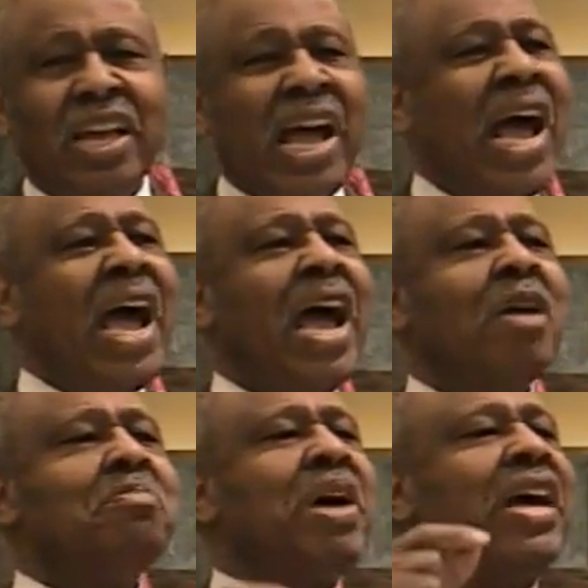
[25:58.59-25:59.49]

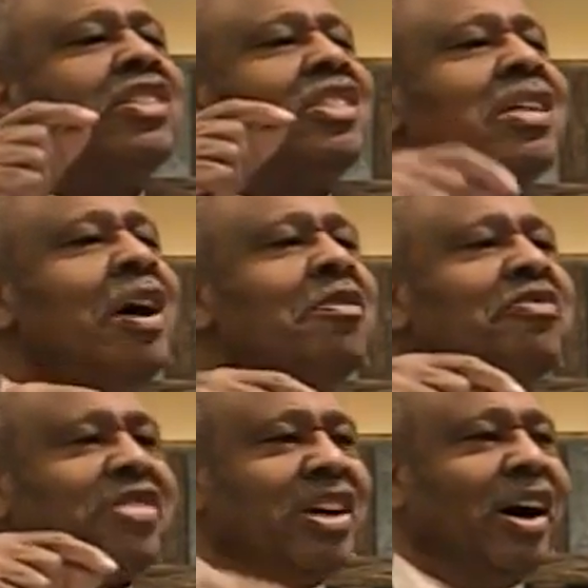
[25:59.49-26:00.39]
I
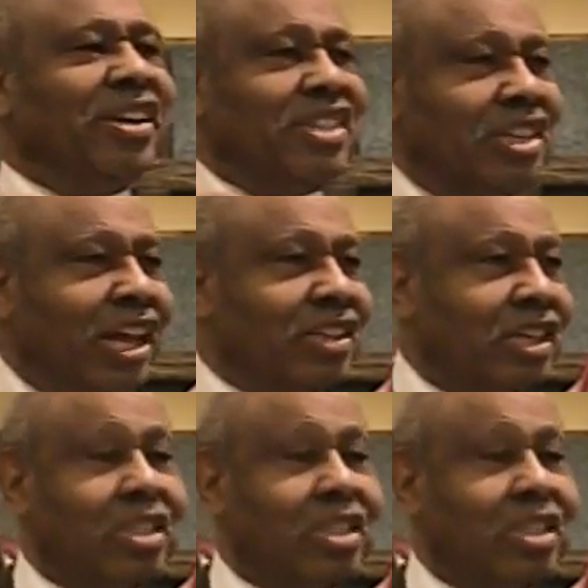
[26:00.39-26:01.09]
myself, God says.